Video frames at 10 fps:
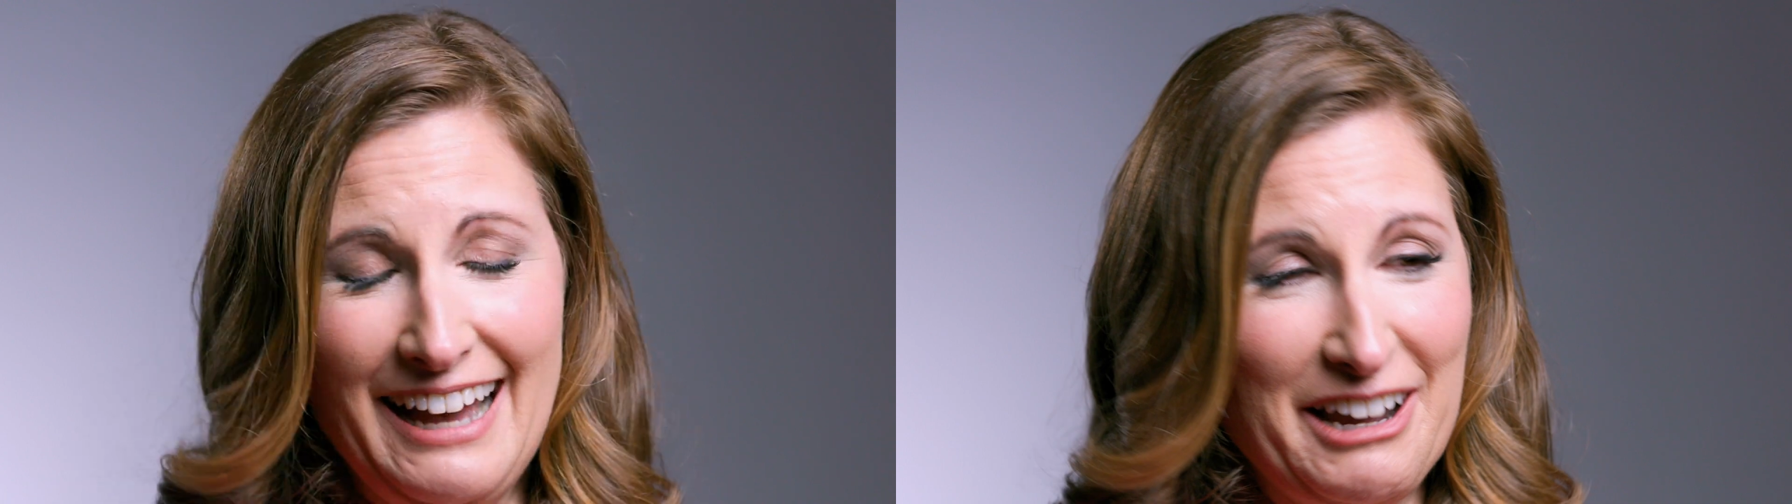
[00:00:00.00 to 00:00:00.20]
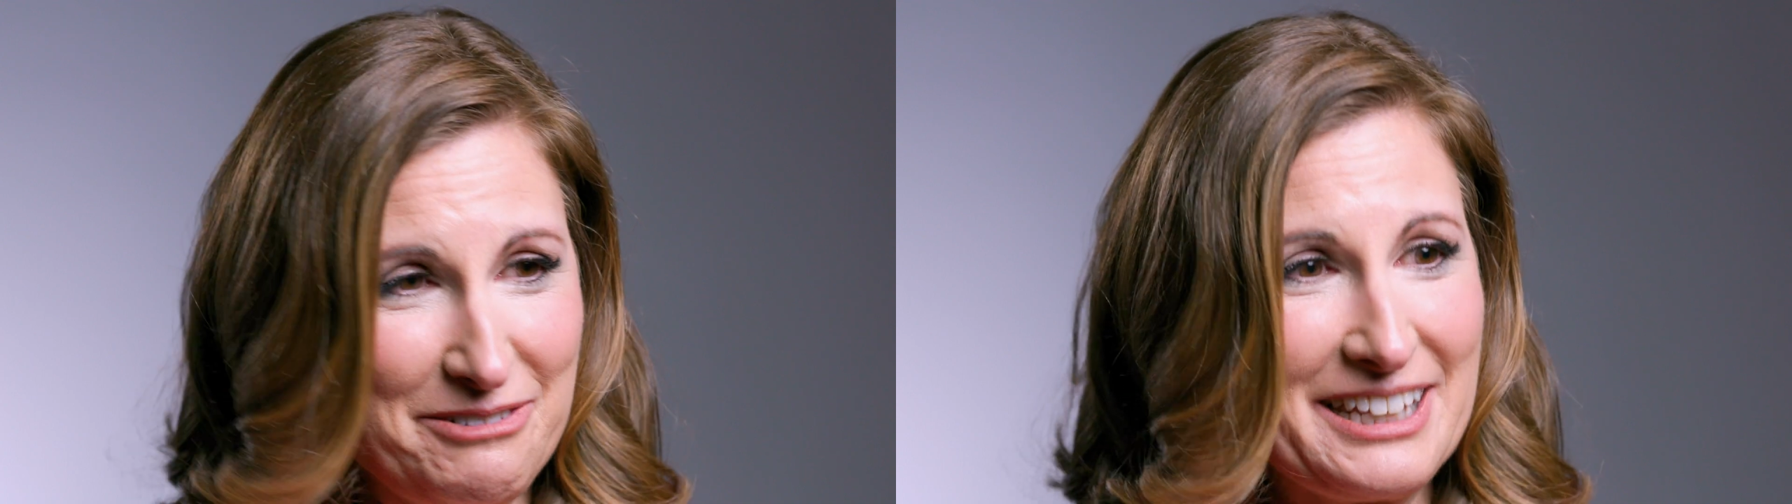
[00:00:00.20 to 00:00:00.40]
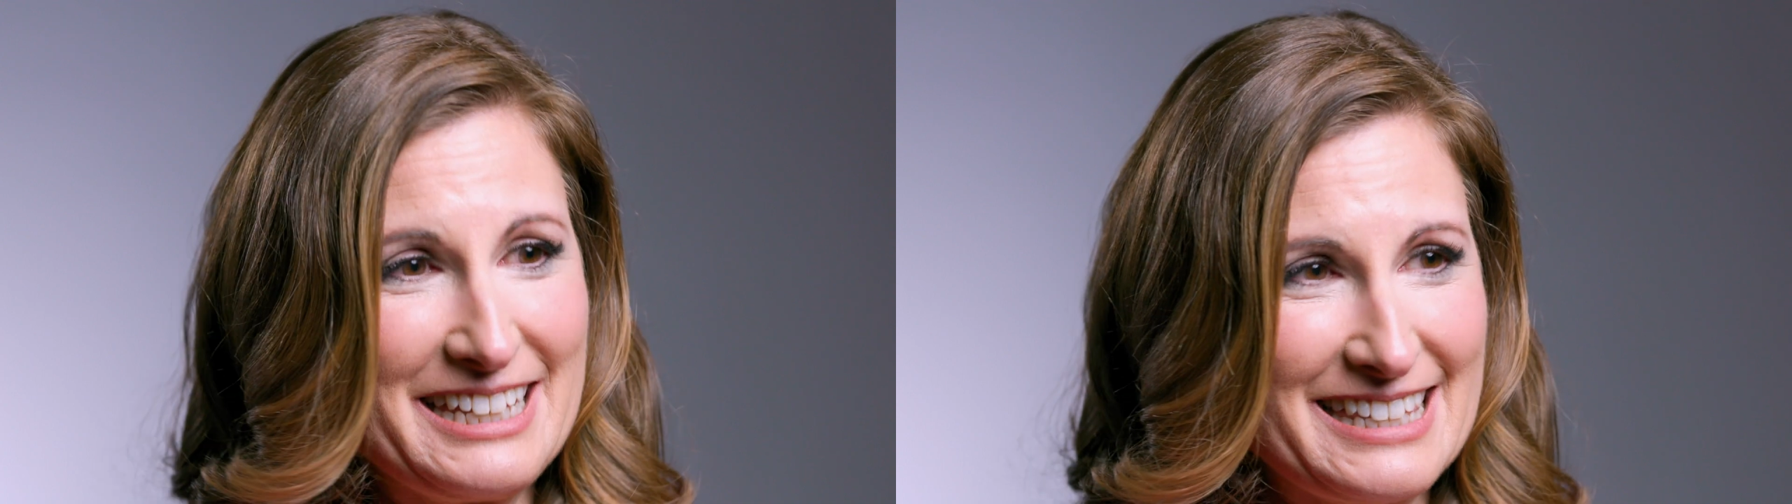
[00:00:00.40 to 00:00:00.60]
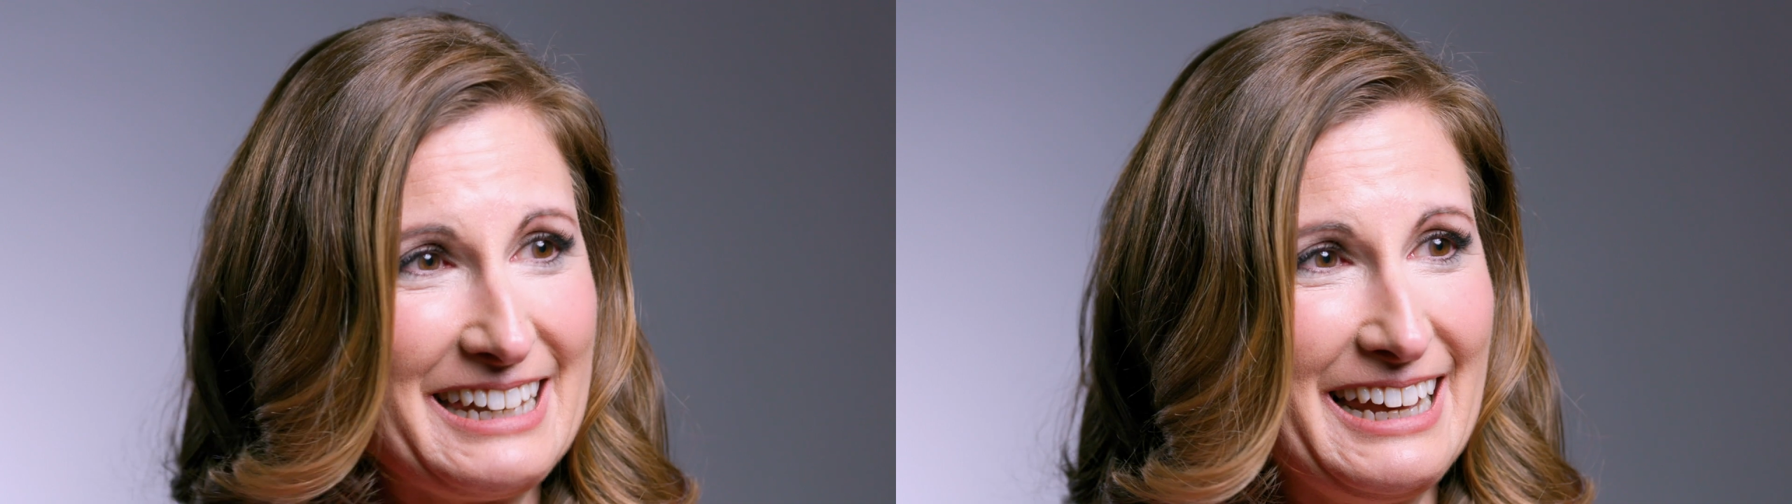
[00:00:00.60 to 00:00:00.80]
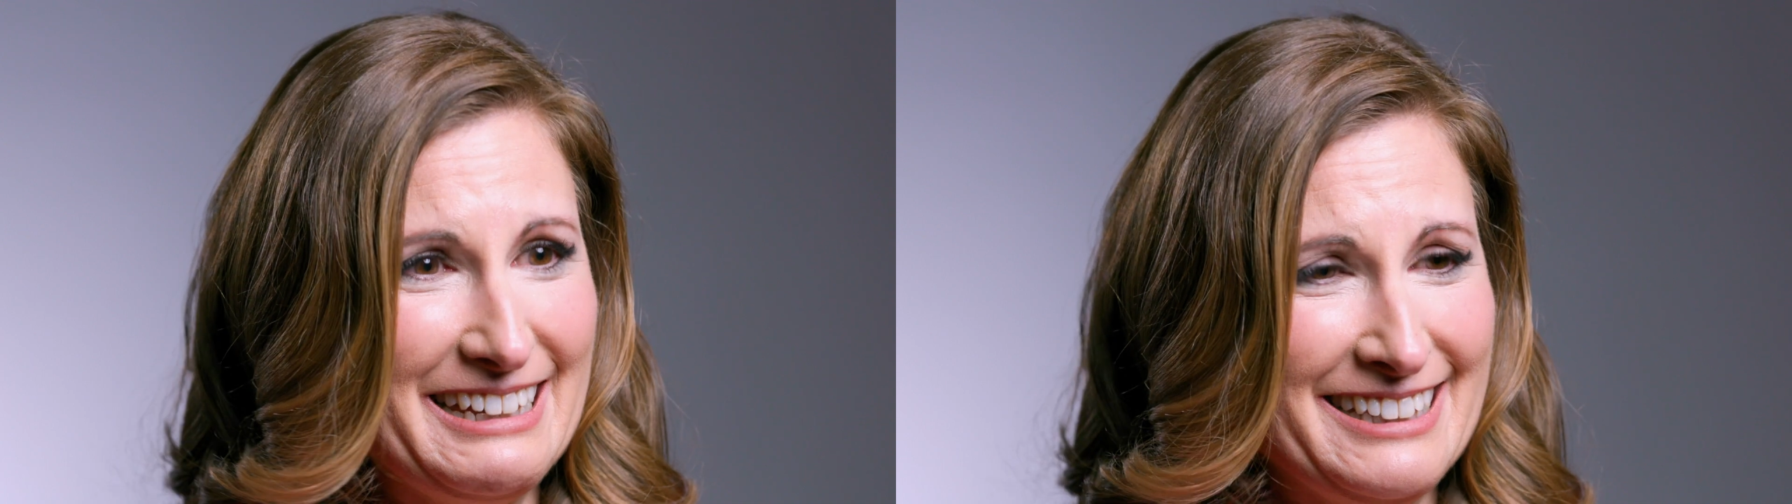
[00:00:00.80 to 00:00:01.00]
I really
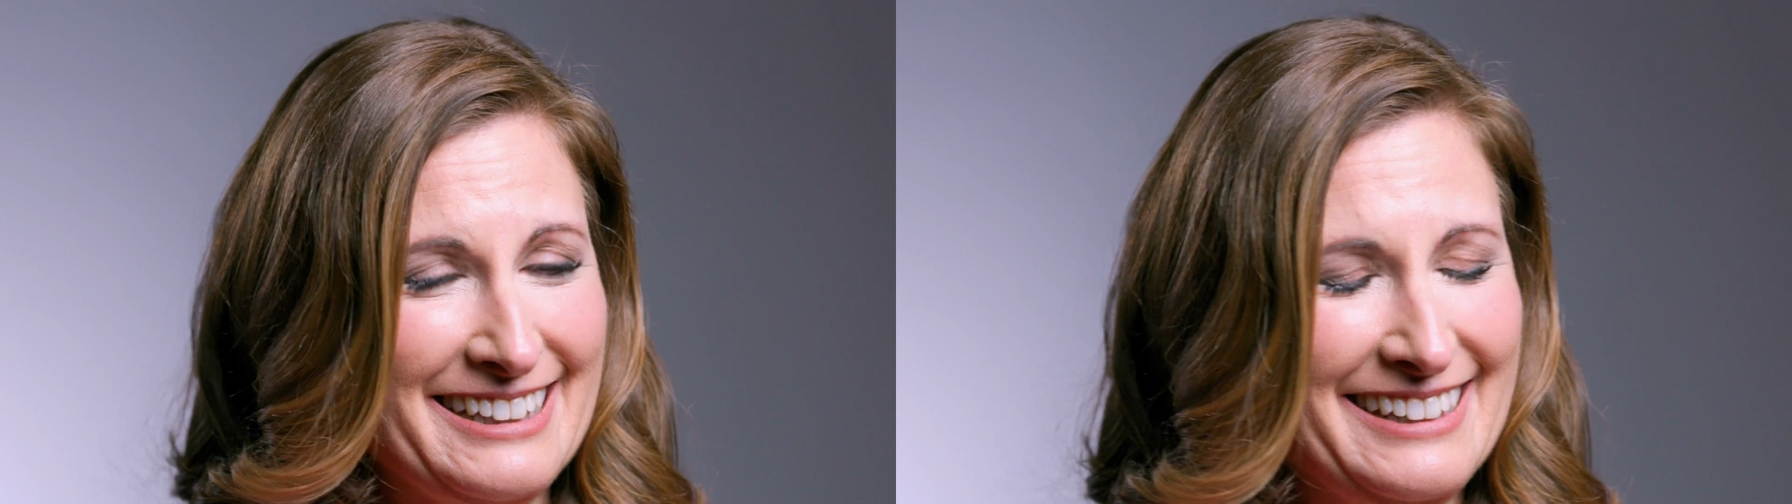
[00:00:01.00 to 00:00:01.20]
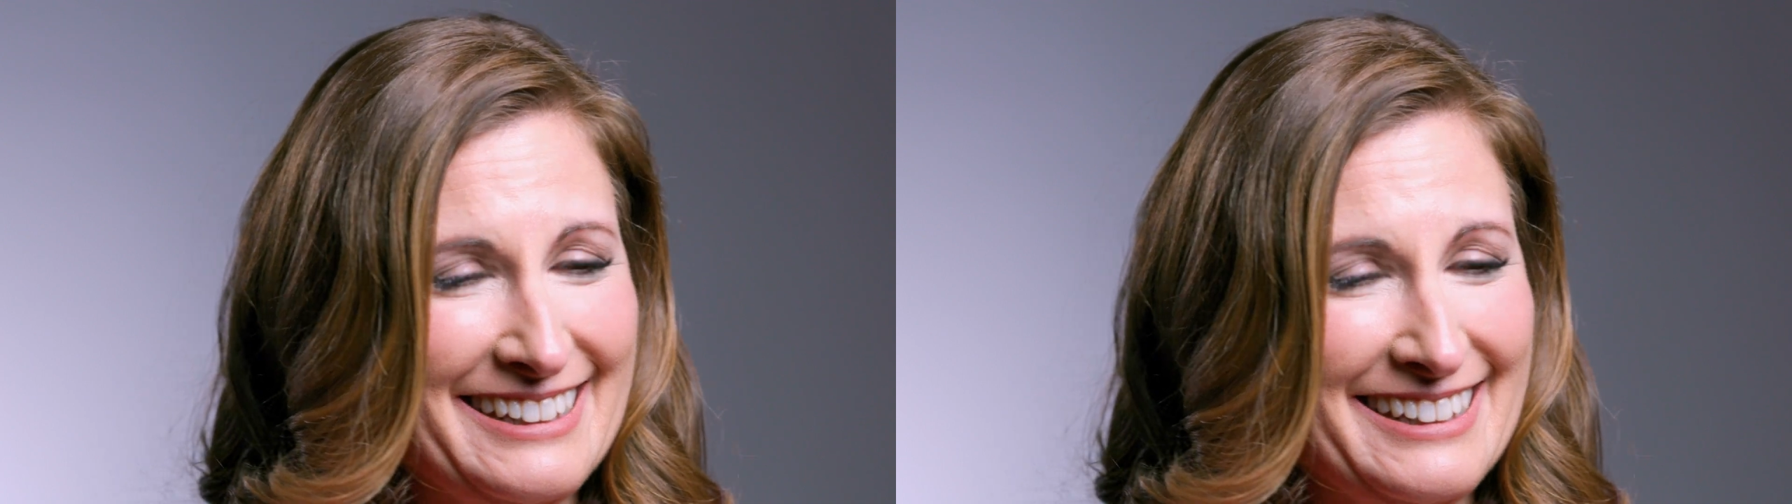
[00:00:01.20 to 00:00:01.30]
did it.